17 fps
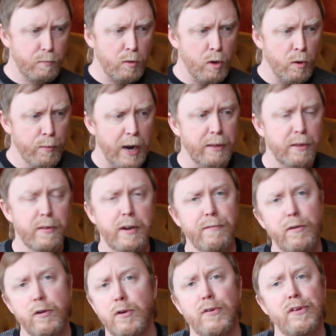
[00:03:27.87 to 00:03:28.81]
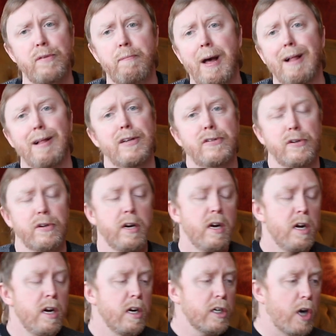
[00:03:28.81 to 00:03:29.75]
rather than if you're using pellets or
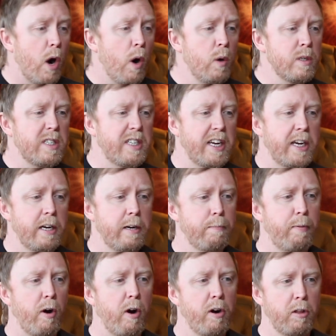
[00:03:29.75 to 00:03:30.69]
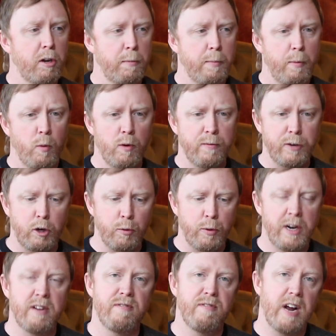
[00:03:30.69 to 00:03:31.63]
cones, they can impart a little bit more of a
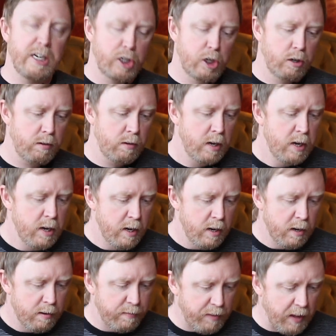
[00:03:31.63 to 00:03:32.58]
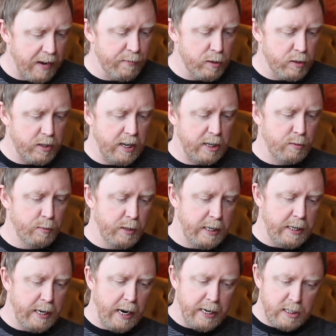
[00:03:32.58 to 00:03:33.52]
green and vegetal flavor, so that's really
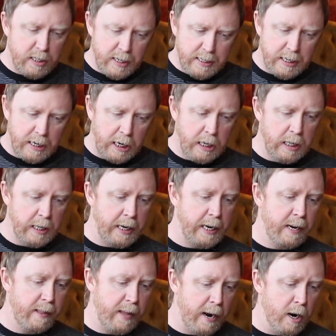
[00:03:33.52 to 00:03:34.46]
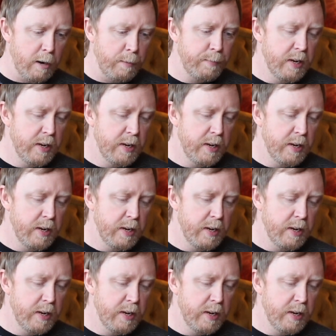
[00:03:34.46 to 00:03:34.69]
nice and clean there.